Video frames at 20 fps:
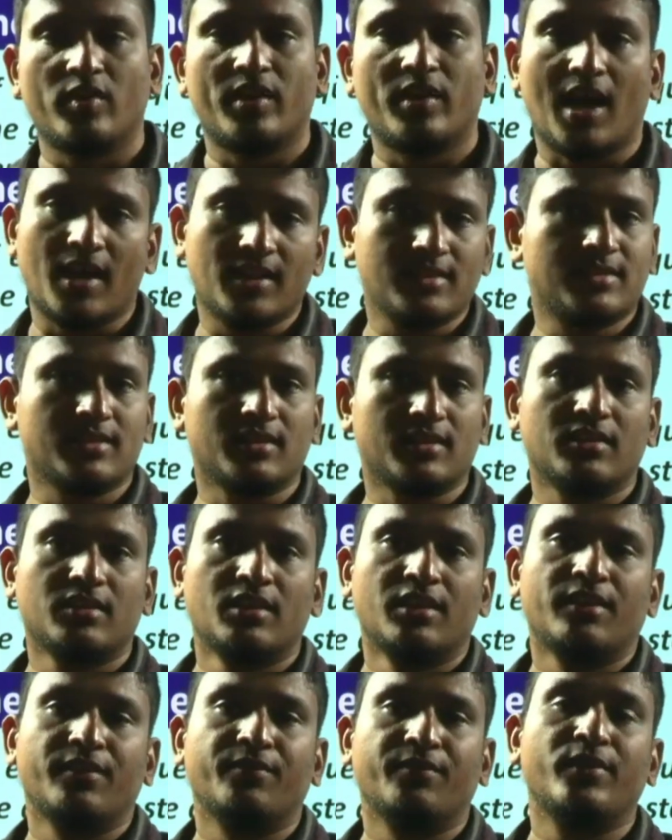Answer,
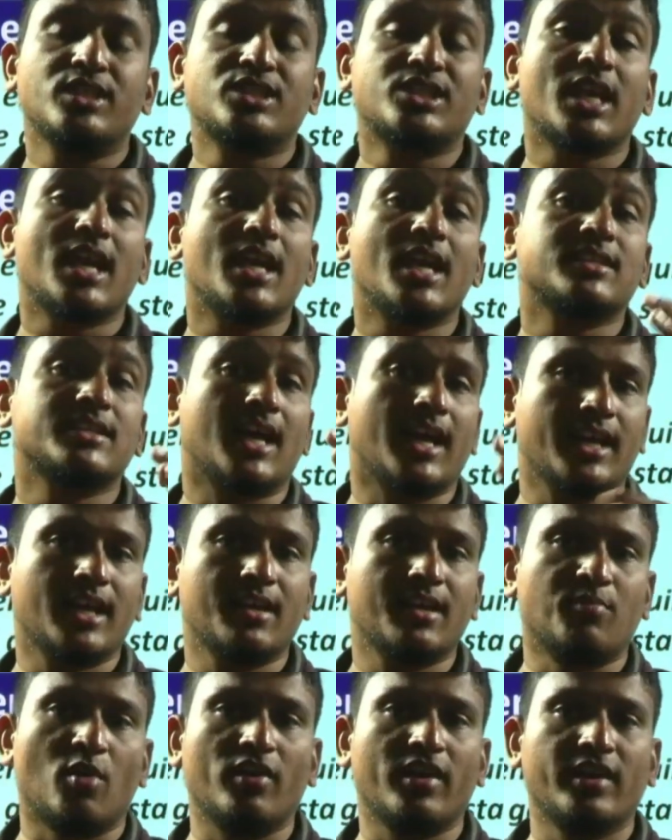which has higher
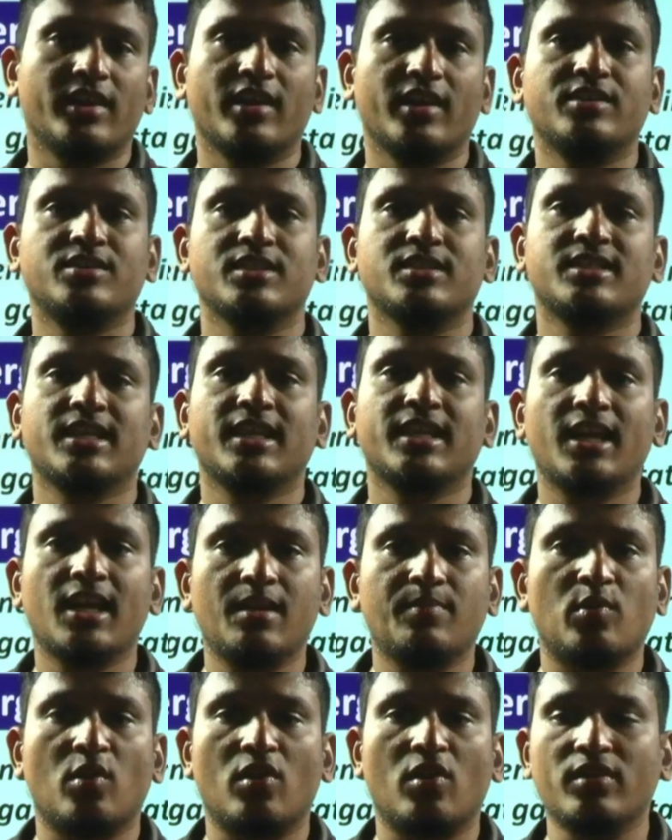bond energy? Single
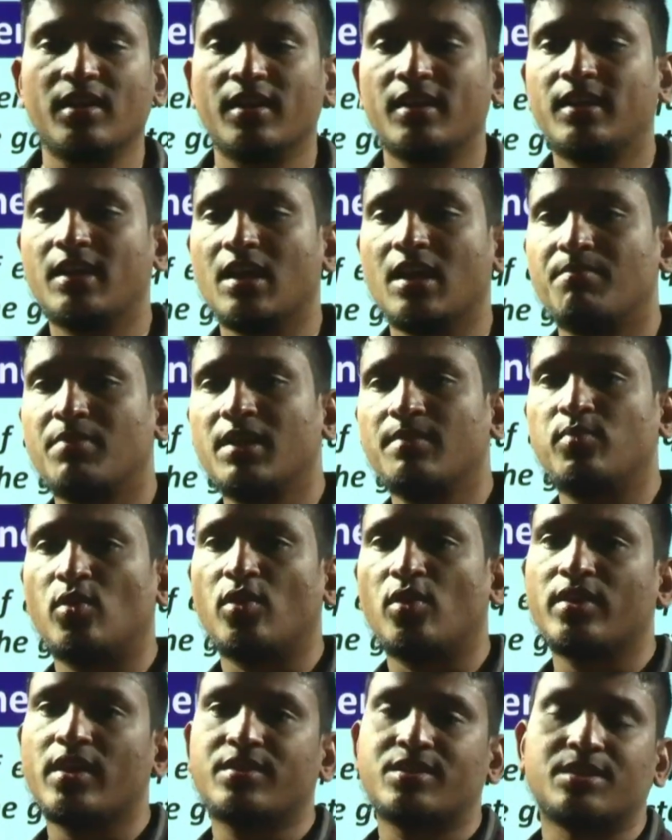bond, double
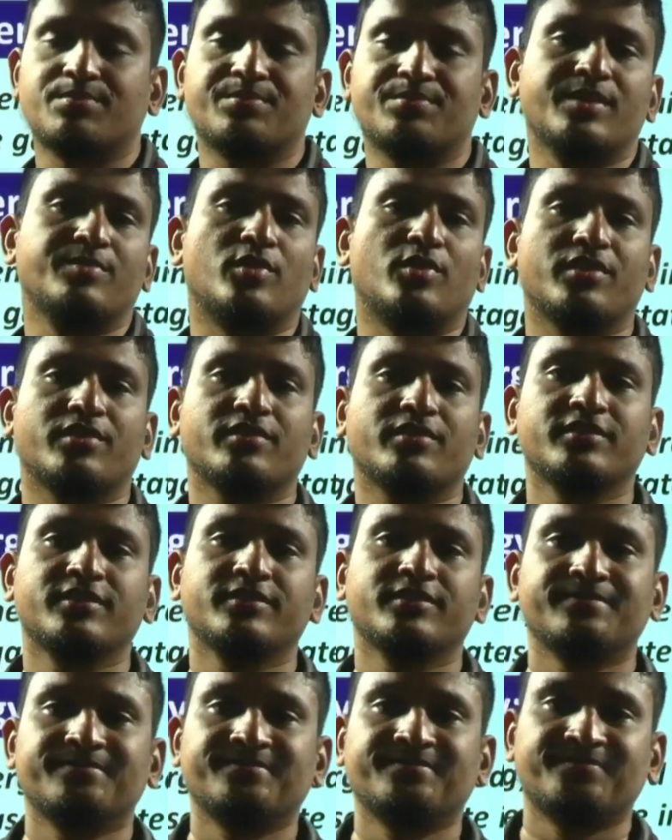bond or triple bond?
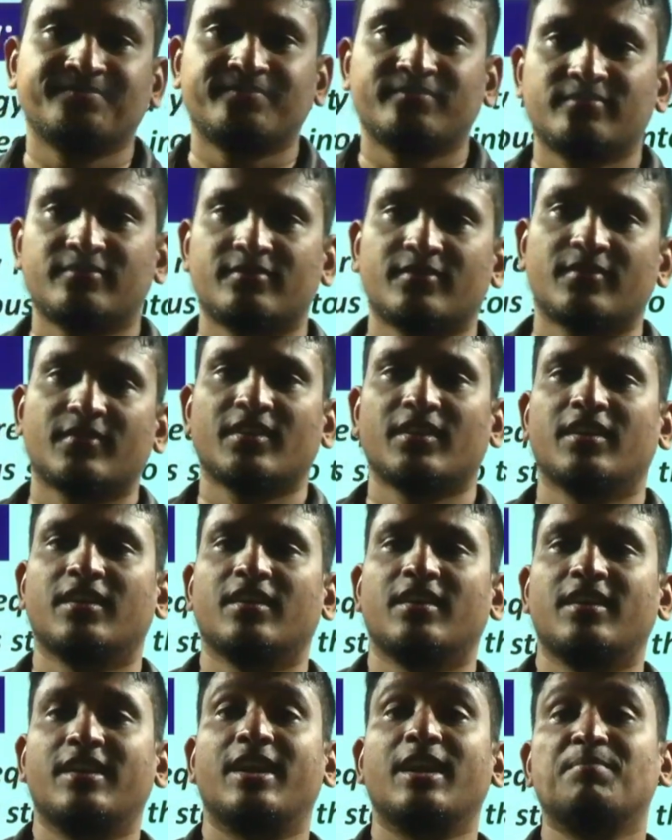
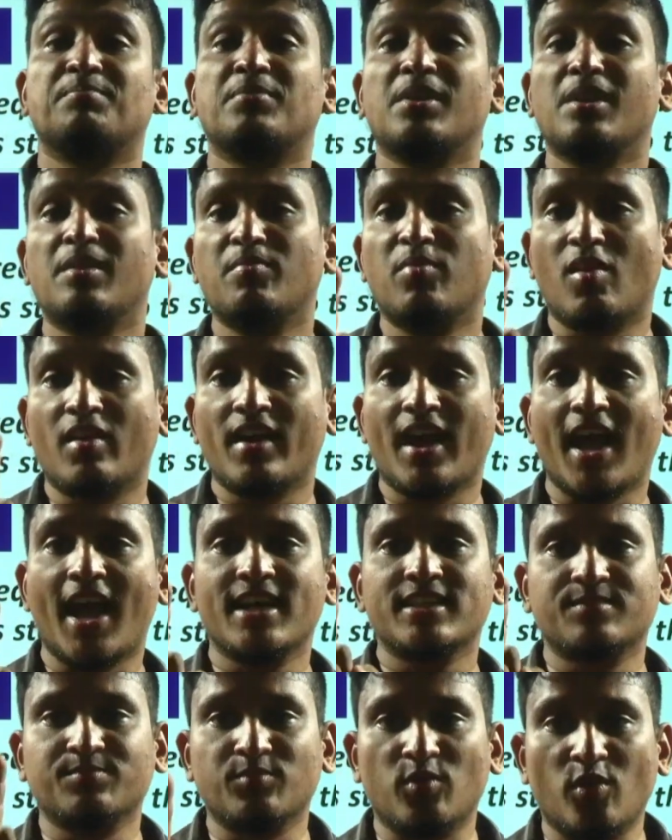Triple bond
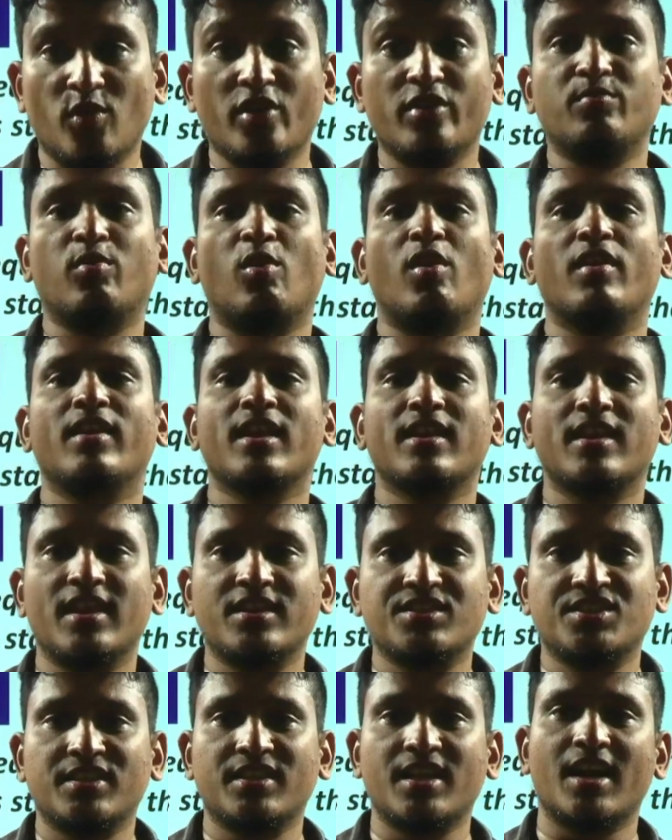has more bond
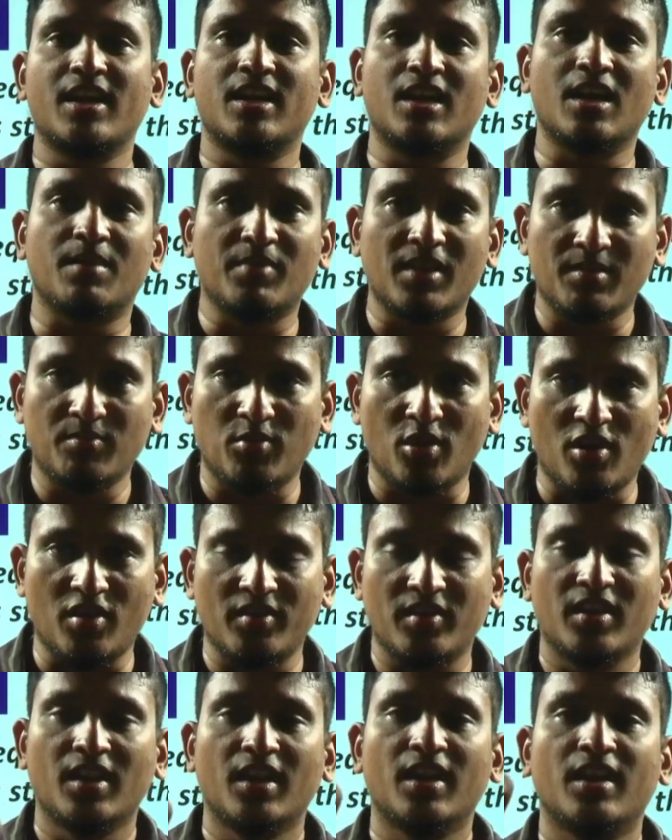energy than double bond.
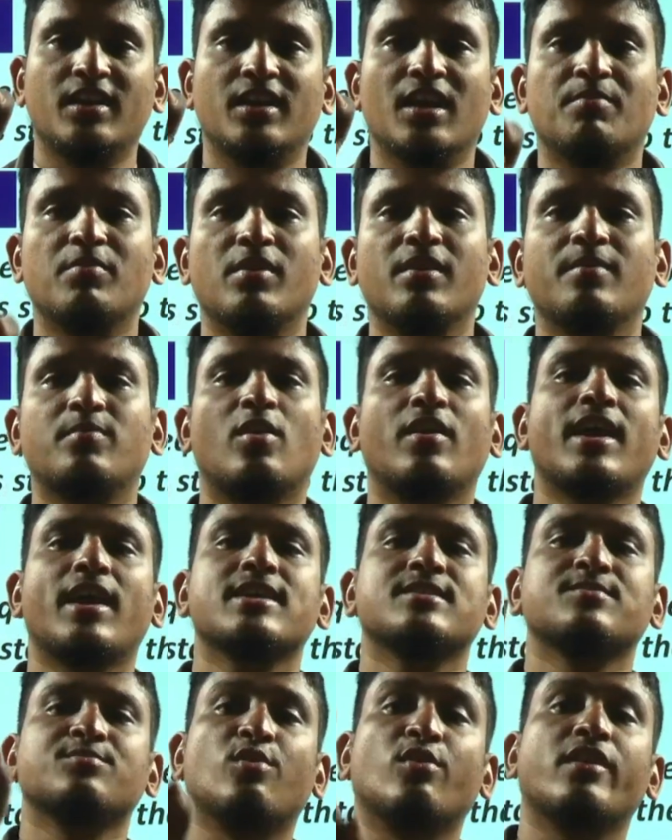Double bond has
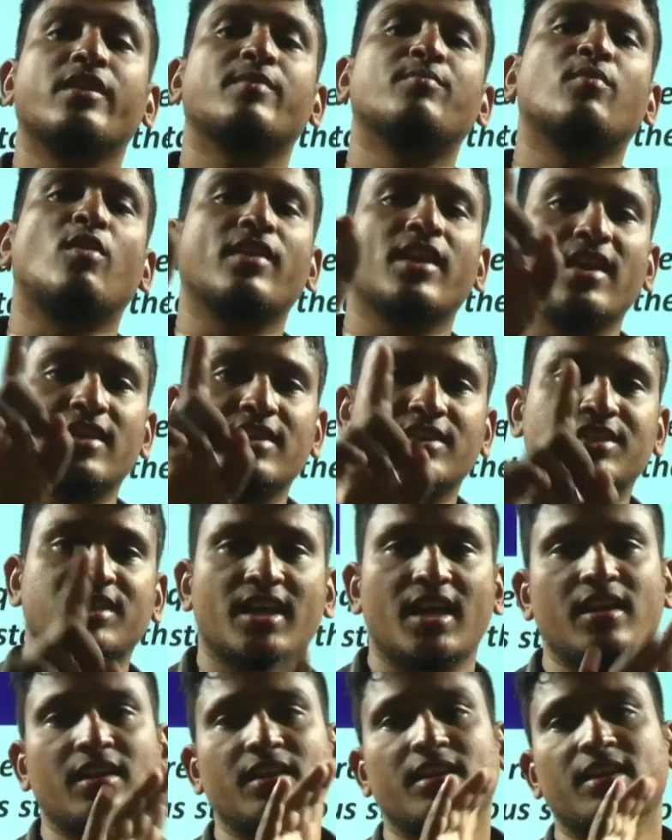more bond energy
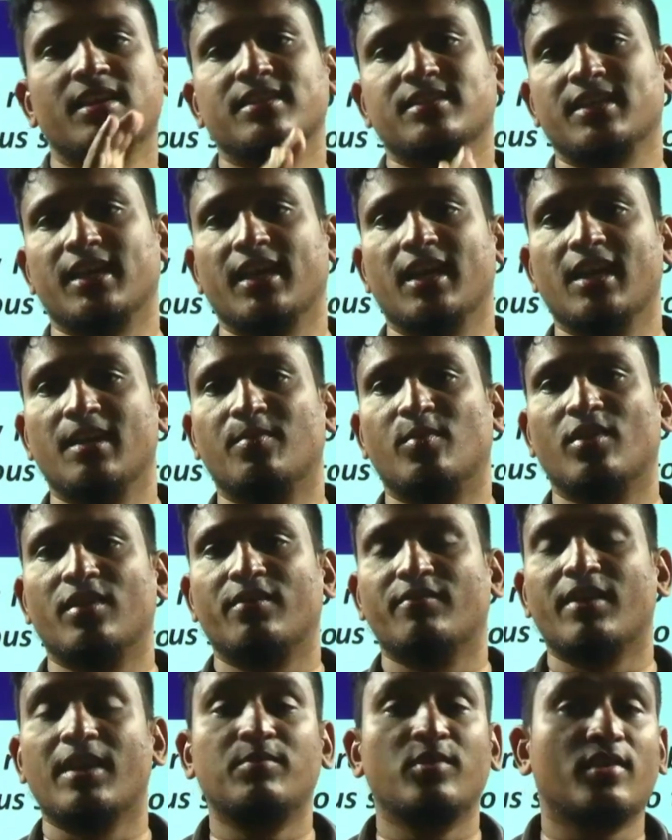than single bond.
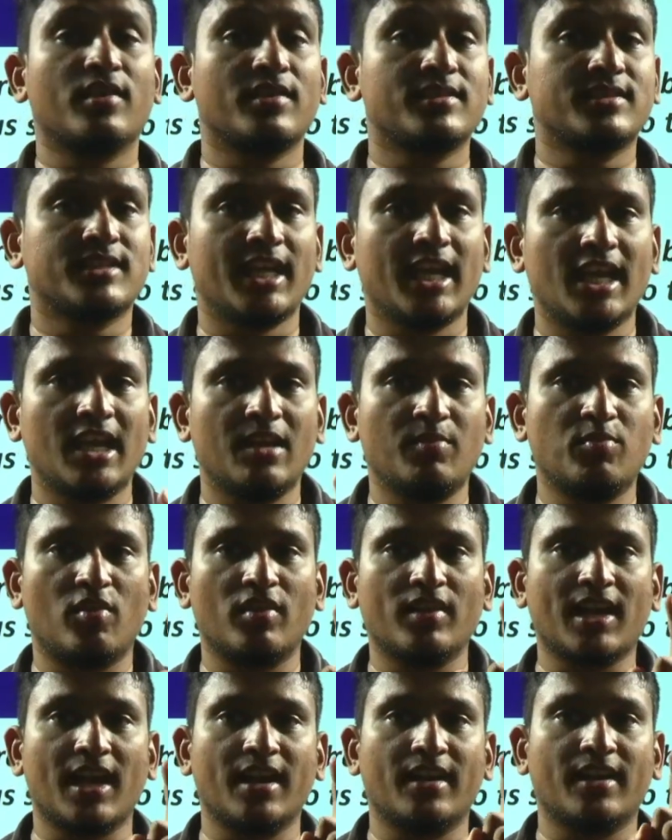Why? Because single
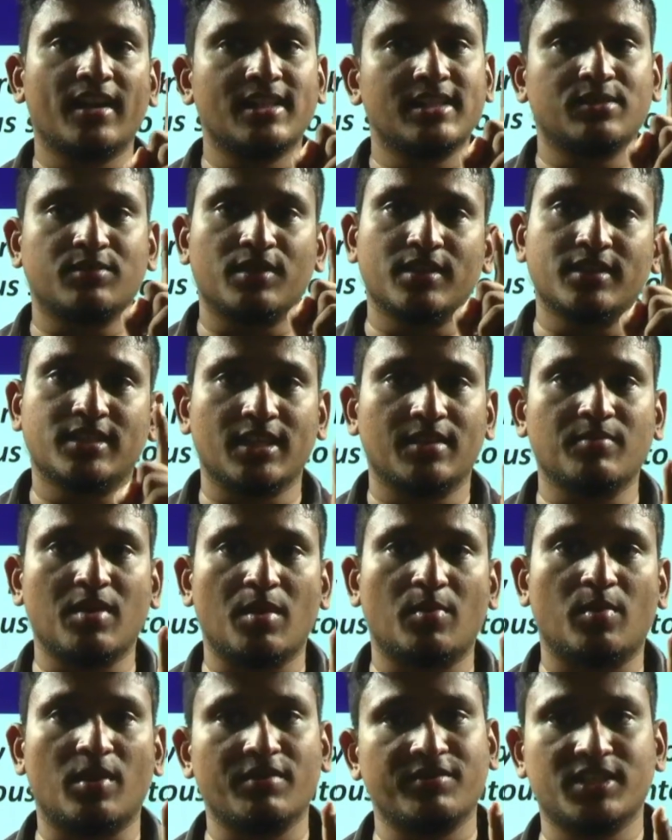bond contains one sigma
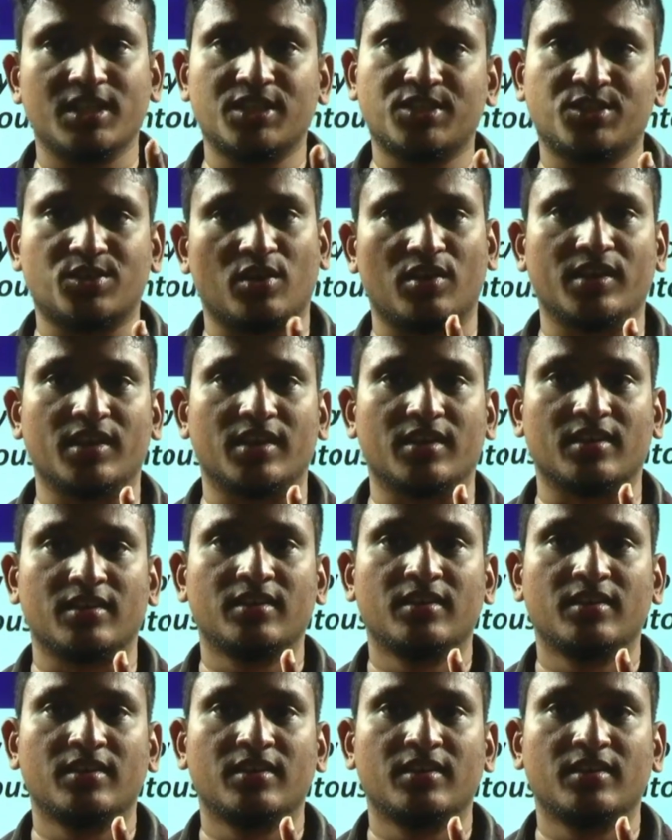bond which is stronger.